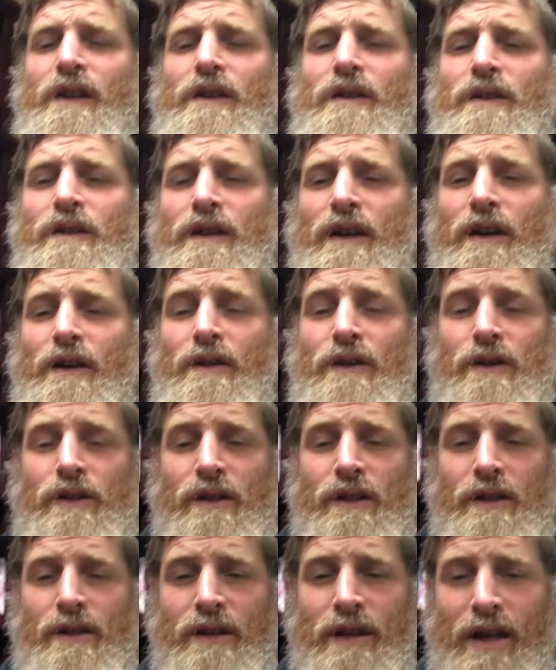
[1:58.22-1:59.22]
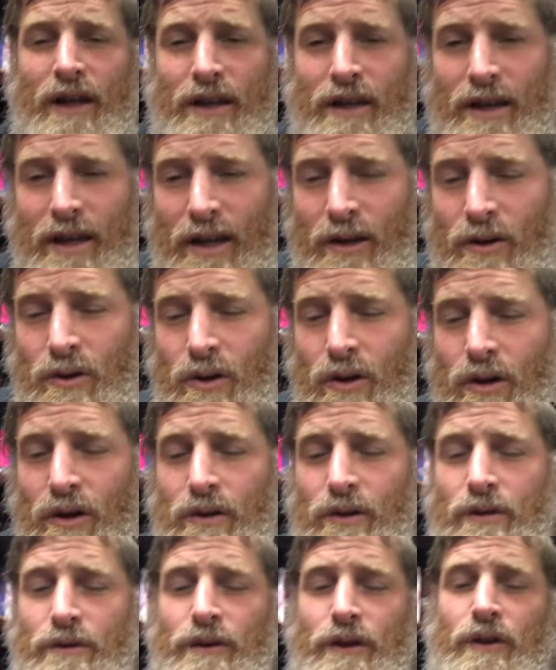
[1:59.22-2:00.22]
because so, it, it got cut
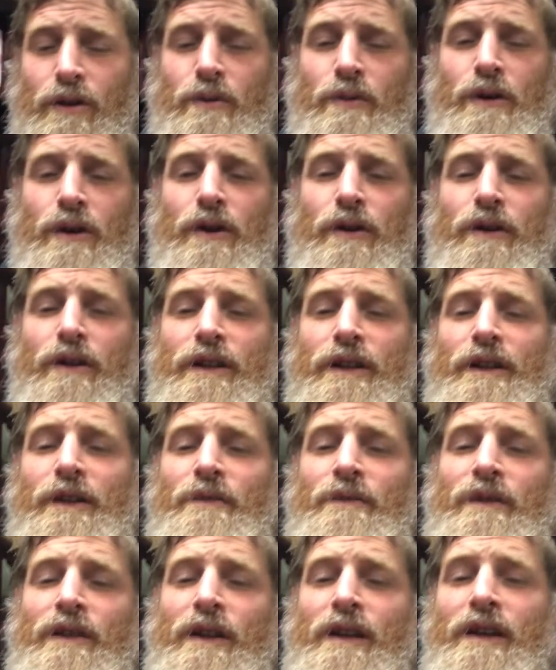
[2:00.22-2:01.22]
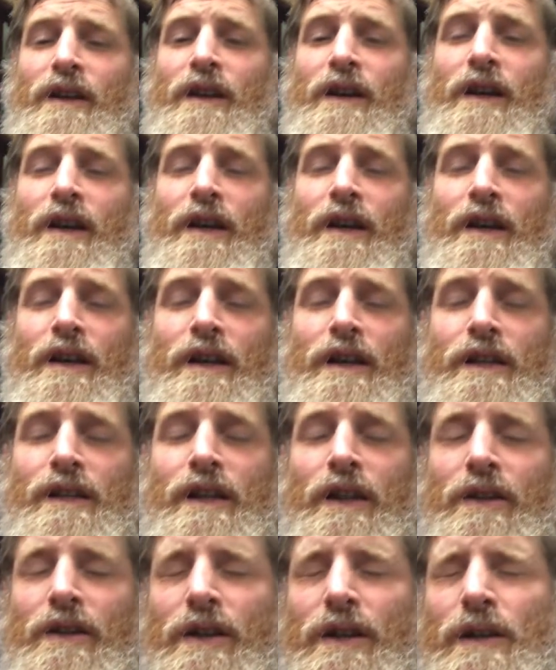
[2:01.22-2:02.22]
off a little bit early, is
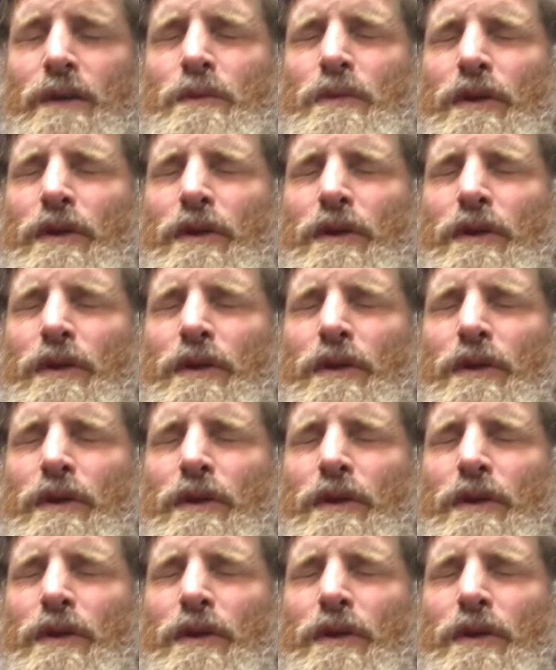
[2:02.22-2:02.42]
that this